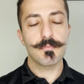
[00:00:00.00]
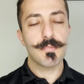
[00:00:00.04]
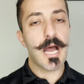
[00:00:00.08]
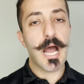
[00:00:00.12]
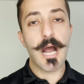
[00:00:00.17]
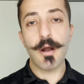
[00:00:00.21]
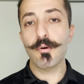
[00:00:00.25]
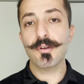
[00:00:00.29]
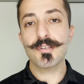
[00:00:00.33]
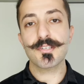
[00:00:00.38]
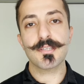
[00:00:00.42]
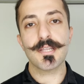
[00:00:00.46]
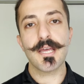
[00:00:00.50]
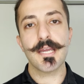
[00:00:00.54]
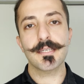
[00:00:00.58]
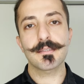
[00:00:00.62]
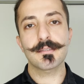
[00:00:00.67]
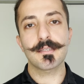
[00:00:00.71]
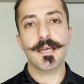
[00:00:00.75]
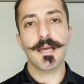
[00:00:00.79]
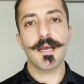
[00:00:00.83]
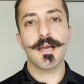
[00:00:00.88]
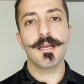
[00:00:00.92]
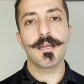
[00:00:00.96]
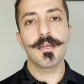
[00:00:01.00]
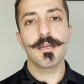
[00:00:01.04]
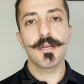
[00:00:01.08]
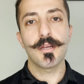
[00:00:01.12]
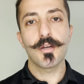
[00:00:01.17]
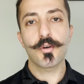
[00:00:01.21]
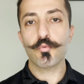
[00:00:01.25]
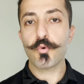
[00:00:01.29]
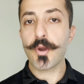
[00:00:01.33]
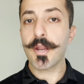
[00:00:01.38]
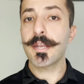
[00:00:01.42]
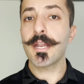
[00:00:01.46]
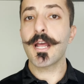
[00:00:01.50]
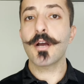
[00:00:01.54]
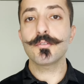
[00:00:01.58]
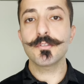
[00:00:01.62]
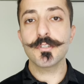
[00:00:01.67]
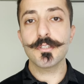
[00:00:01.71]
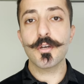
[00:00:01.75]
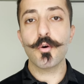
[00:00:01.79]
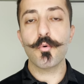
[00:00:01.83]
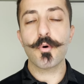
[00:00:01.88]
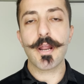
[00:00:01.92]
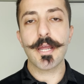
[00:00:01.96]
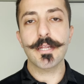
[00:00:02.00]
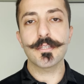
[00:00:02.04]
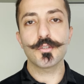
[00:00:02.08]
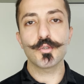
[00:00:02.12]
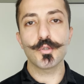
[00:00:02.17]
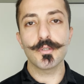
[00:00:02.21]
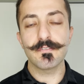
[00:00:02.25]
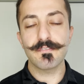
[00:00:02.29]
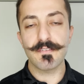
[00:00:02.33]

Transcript: I was like that. Right now, do you know what I do?